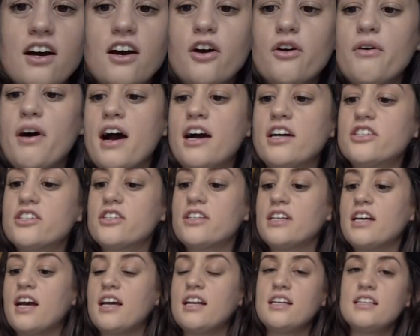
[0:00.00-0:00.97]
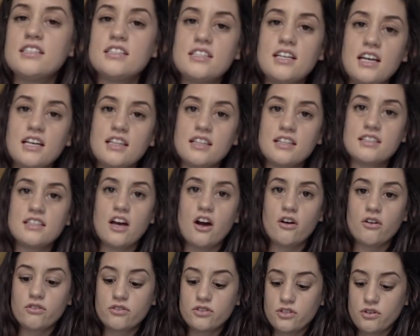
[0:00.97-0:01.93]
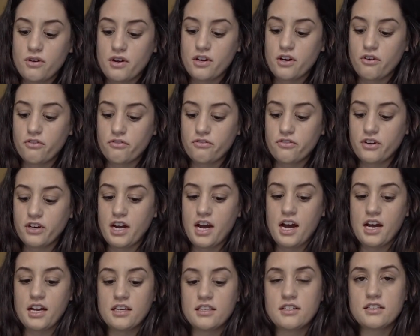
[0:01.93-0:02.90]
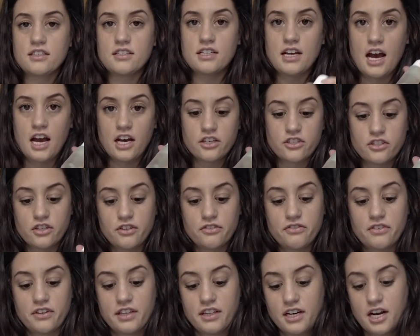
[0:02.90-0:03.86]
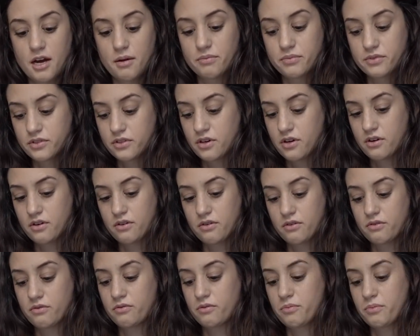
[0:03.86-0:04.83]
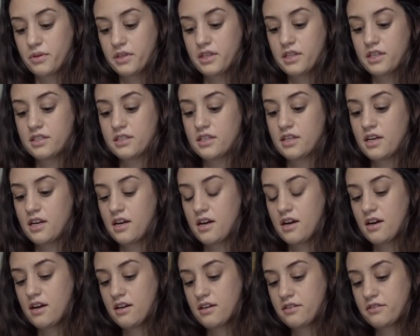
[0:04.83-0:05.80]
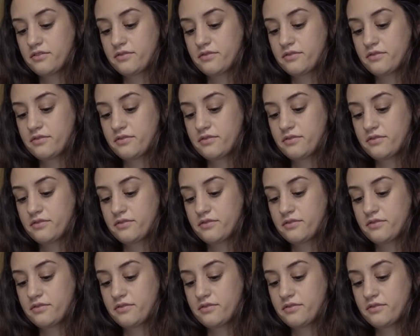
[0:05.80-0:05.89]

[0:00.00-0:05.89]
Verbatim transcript: Oh, actually, I need to take this out so I don't forget to actually fill it up, so we'll put this in here.